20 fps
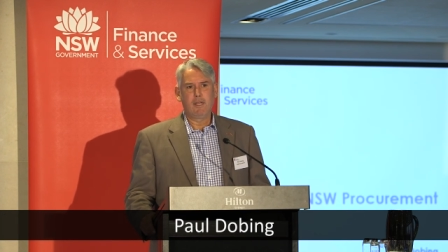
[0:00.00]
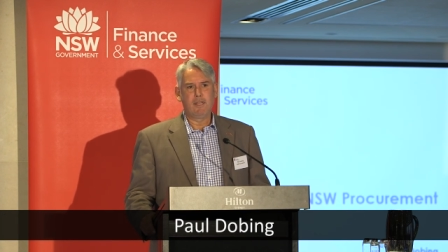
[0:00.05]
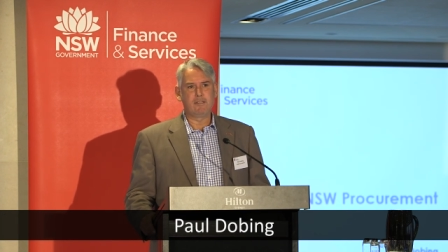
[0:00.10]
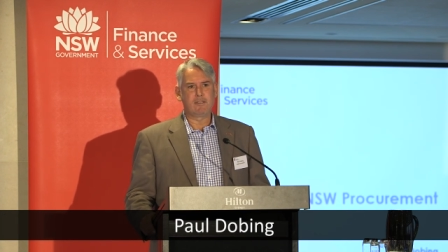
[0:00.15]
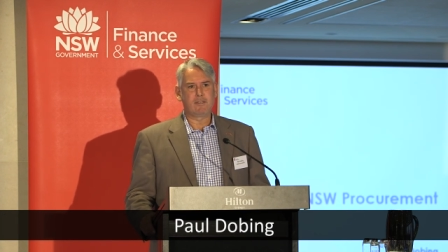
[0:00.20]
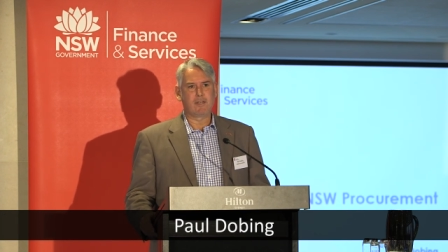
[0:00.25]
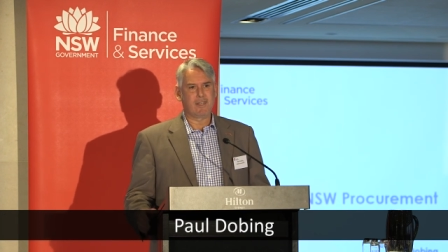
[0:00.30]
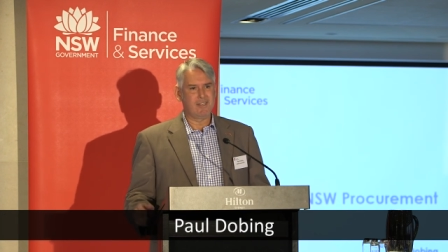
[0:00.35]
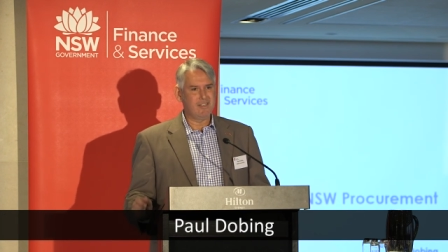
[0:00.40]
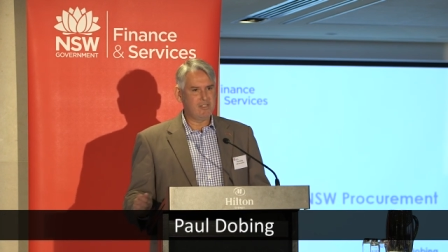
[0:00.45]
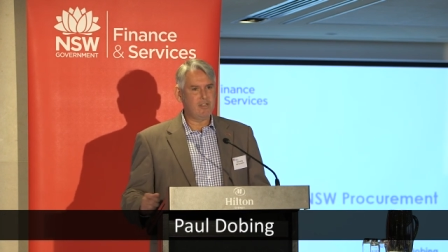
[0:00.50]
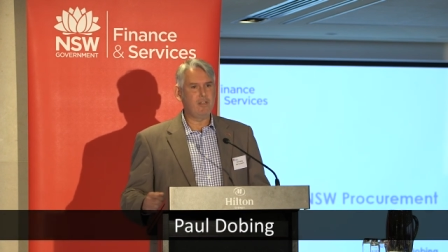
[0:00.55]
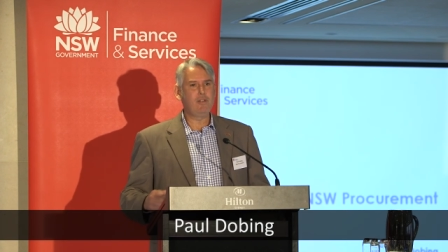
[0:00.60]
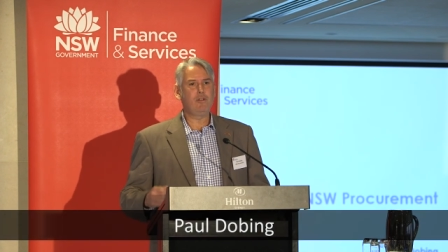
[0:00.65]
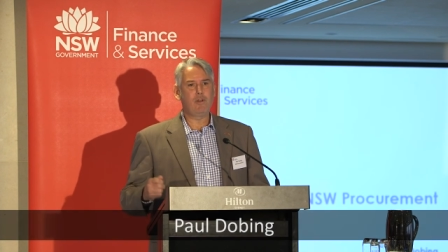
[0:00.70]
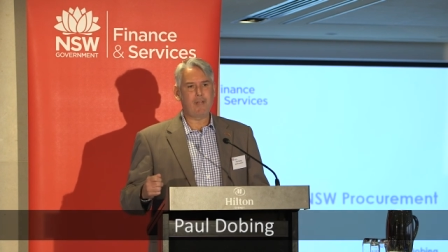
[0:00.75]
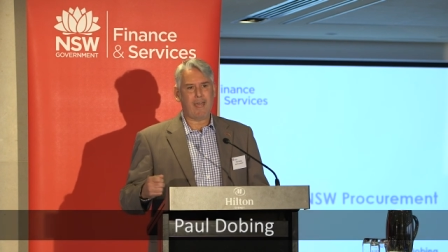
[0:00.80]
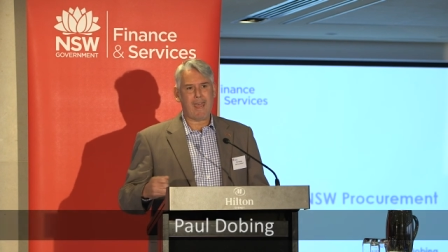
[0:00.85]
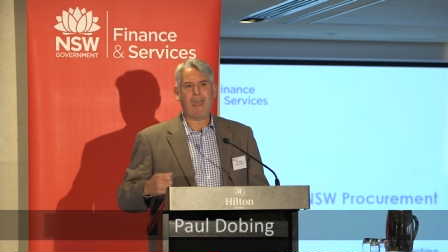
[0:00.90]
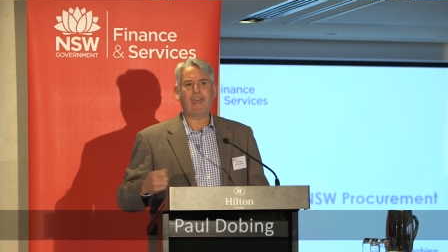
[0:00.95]
is to
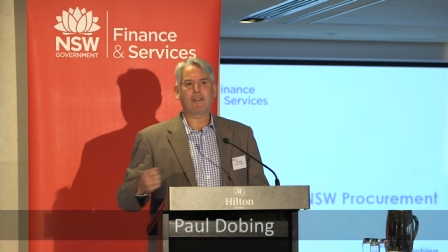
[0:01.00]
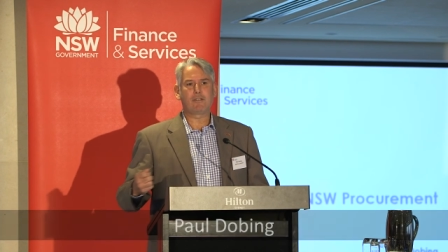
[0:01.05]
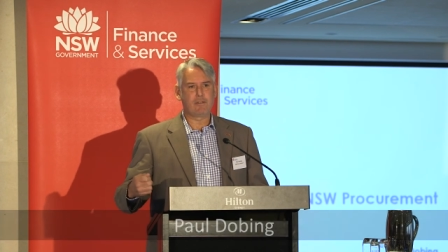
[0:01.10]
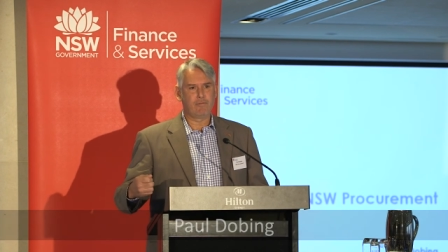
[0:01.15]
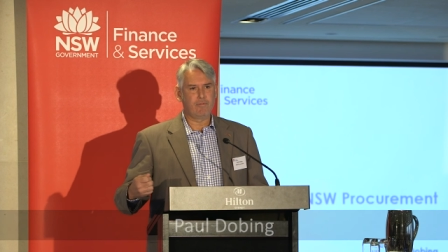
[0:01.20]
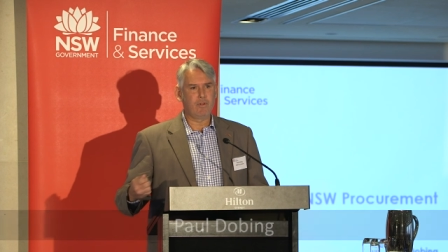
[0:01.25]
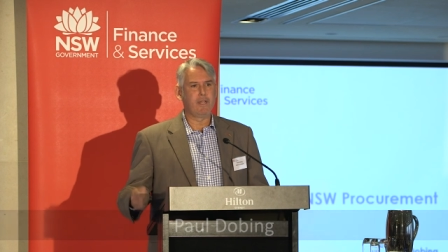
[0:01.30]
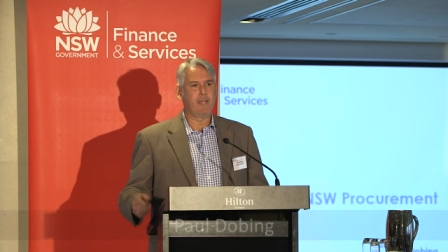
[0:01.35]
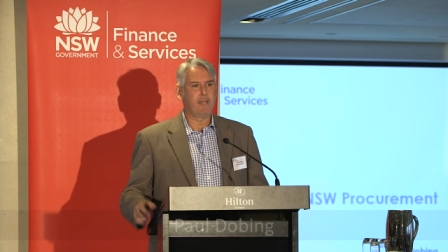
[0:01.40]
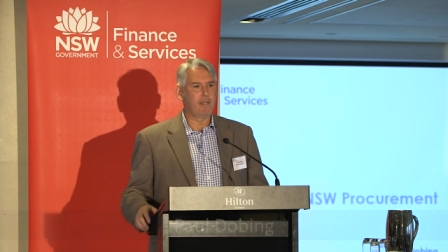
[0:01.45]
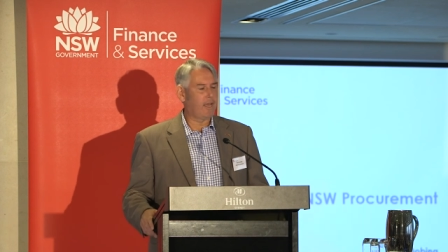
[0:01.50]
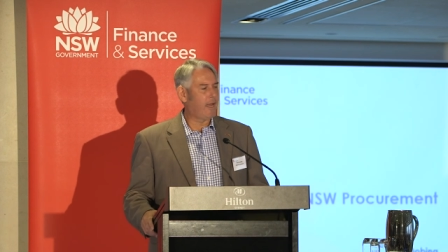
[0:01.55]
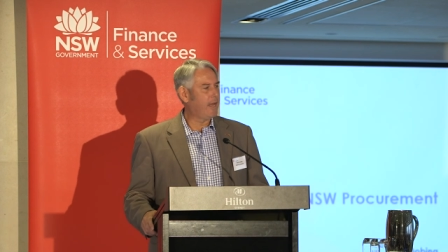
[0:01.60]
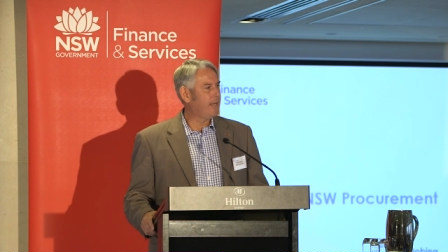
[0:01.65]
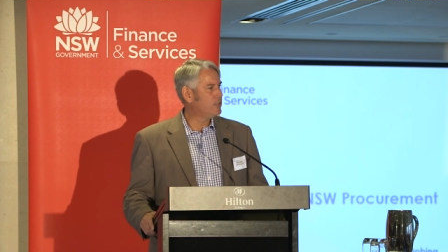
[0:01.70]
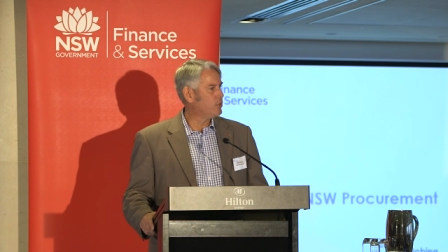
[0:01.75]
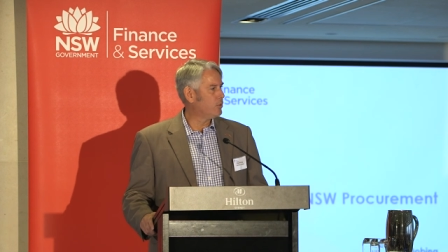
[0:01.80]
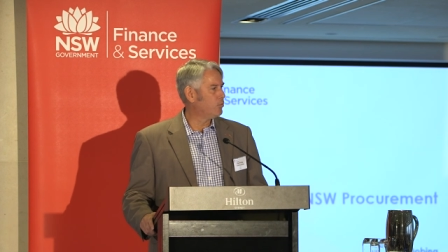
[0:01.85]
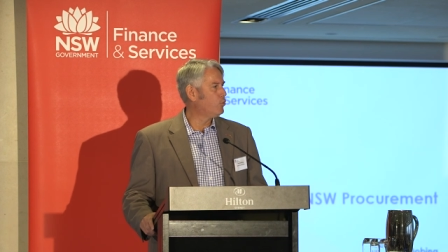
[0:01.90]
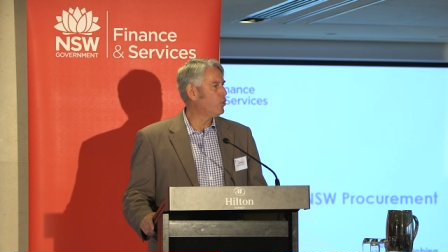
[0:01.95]
continue to actively
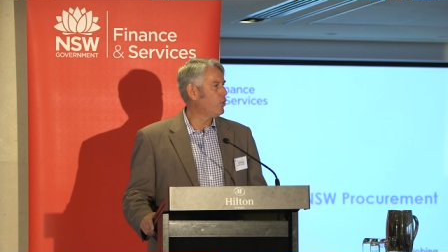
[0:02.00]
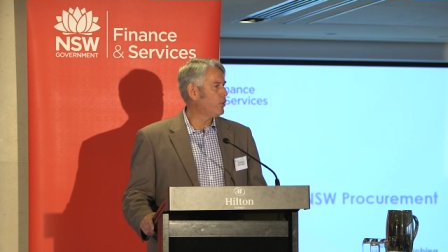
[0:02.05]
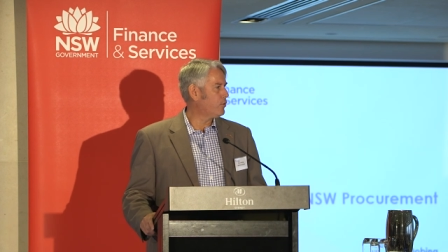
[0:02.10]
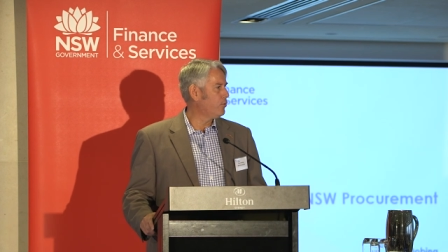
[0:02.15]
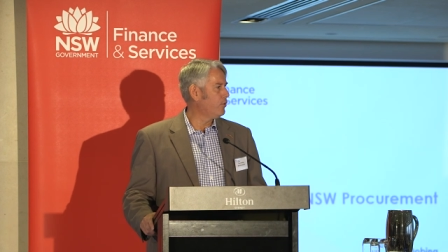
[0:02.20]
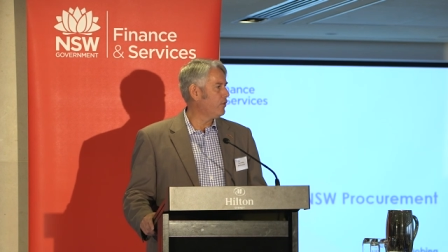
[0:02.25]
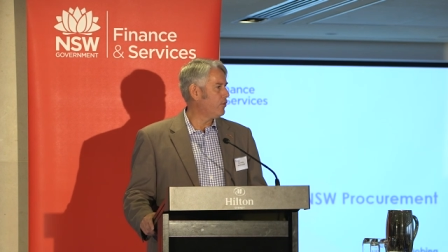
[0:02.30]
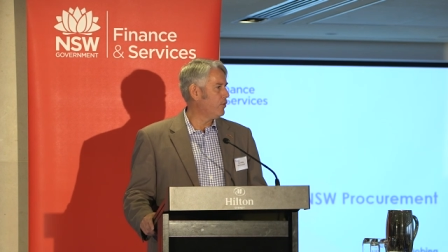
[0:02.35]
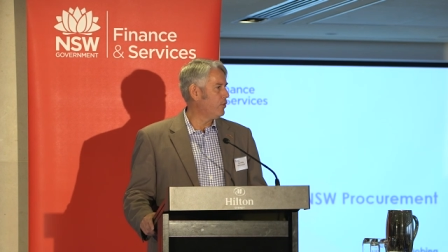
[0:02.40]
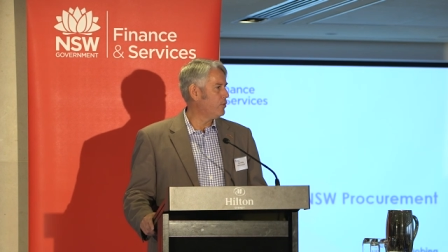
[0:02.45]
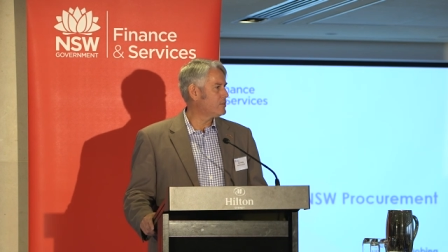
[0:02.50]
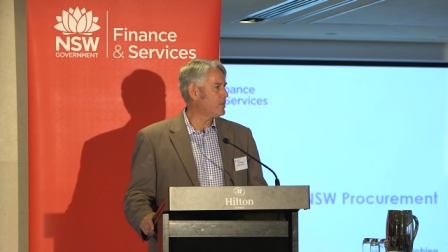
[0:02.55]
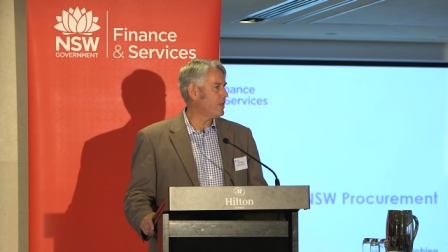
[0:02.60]
engage and work with you